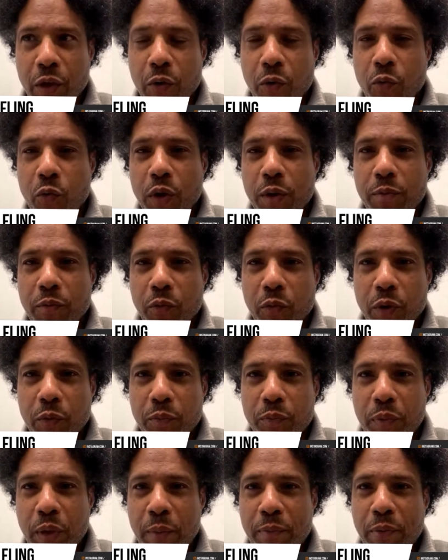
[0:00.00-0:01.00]
when
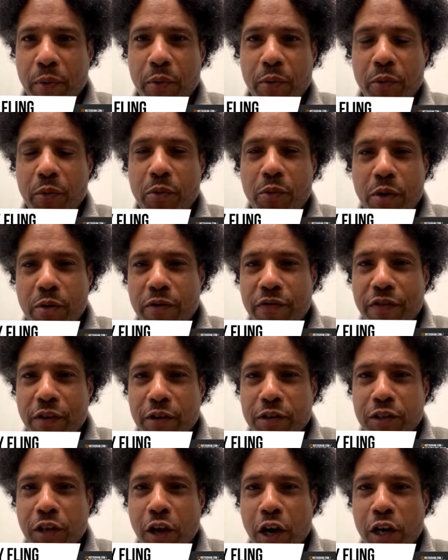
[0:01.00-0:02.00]
we were
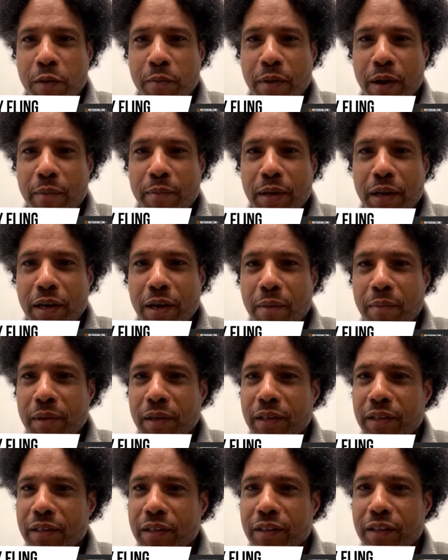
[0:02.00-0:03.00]
first talking about
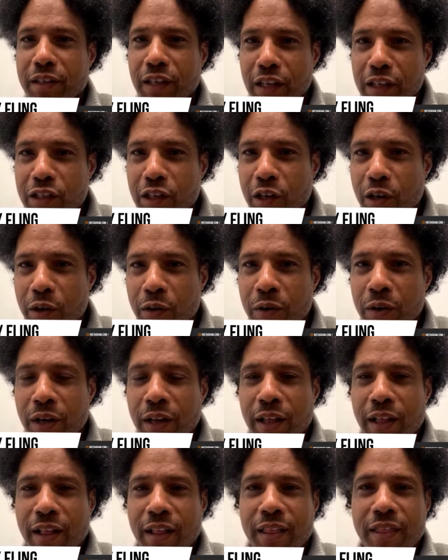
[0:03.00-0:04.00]
becoming digital,
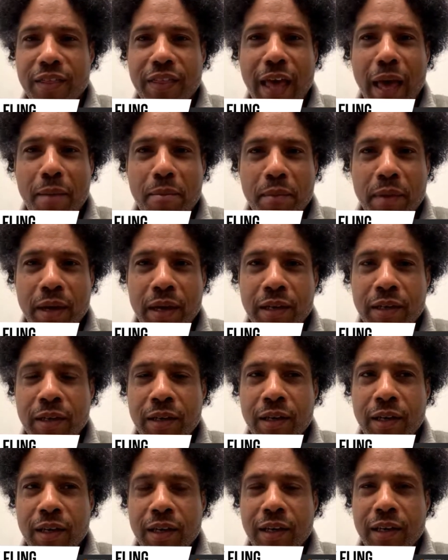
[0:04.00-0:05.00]
that meant
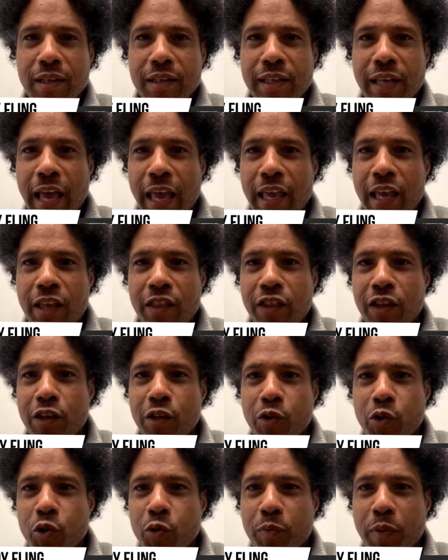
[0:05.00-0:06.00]
taking the
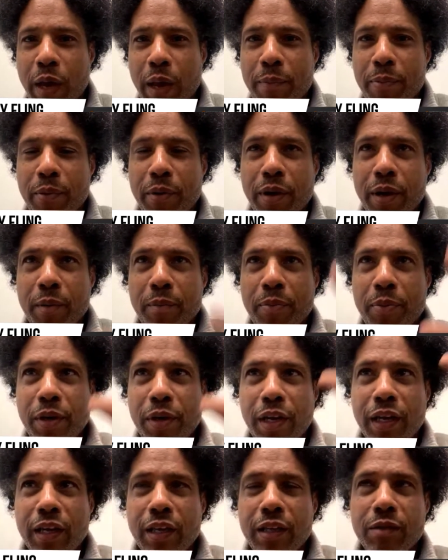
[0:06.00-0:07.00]
newspaper and
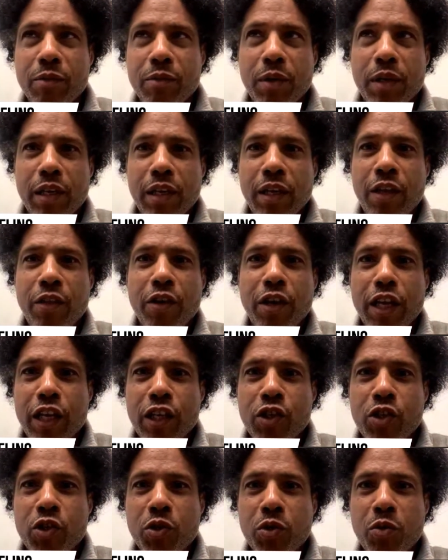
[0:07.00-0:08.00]
putting in what either
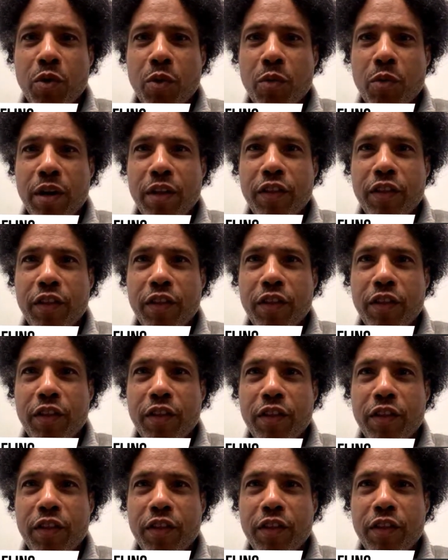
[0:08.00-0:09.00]
Issue or one of the
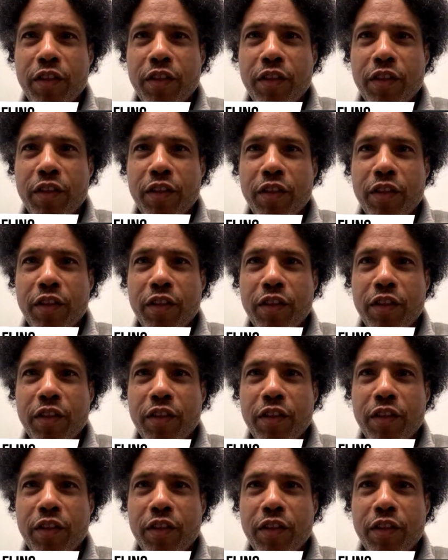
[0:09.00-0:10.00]

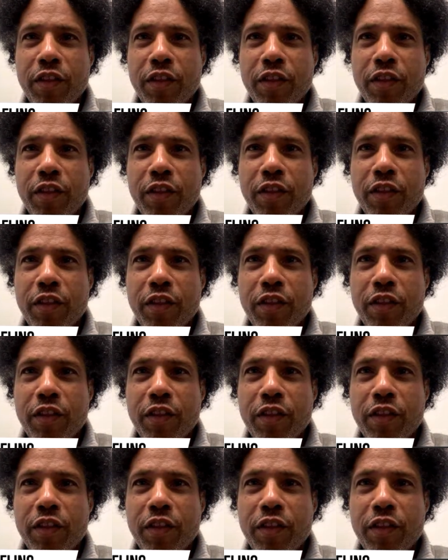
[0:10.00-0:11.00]
click through it,
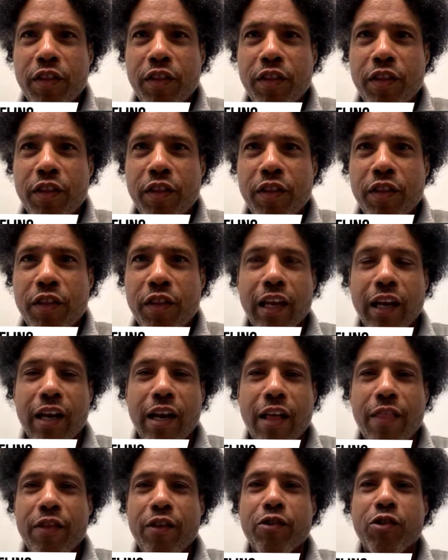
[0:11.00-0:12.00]
literally like click
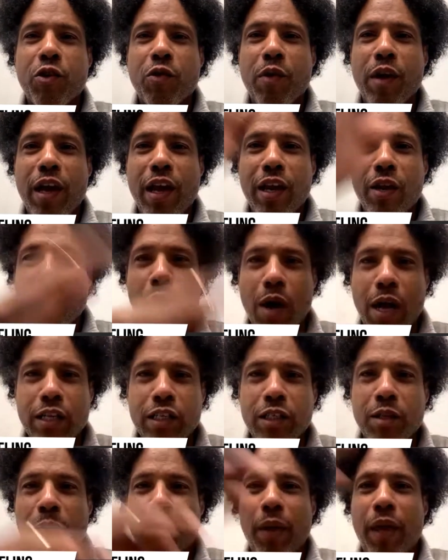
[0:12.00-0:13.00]
on their screen and
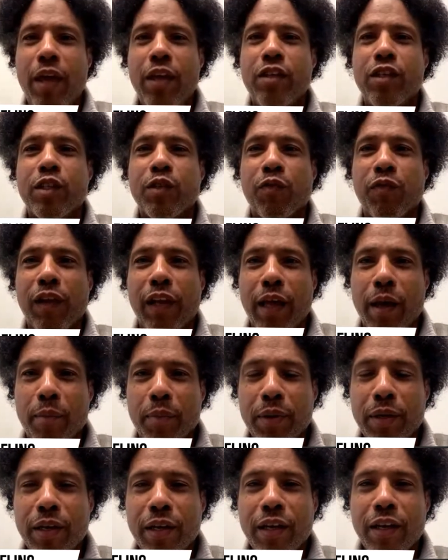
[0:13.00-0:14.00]
watch the pages flip.
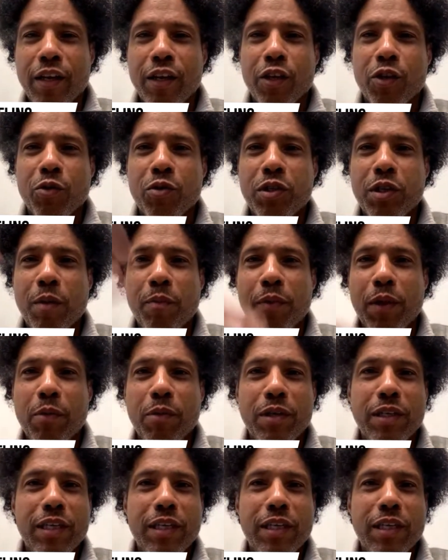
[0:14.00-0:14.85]
You simply were